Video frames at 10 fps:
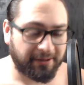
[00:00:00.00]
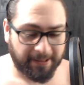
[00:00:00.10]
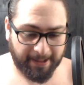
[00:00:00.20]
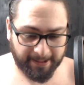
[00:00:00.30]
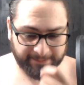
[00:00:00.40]

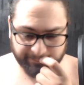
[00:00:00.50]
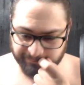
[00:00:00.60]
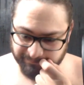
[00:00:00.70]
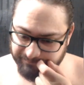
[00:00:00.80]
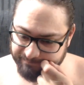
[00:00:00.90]
Yeah,
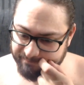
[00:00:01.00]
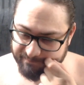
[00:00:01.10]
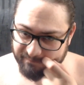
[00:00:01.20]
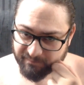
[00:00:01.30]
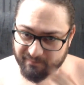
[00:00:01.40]

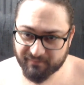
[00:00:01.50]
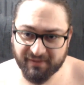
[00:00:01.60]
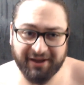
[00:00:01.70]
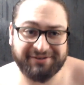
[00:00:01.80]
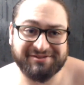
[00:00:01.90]

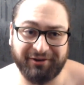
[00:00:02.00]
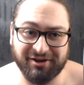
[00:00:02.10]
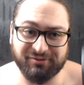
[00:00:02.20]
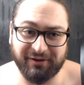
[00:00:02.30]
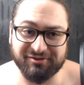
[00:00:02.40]
because I
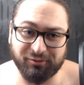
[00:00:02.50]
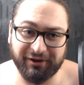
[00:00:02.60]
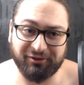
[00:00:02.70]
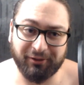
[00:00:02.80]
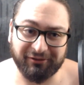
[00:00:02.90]
graduated in
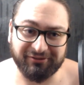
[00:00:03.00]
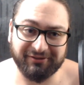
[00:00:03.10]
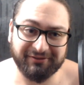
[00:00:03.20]
2012.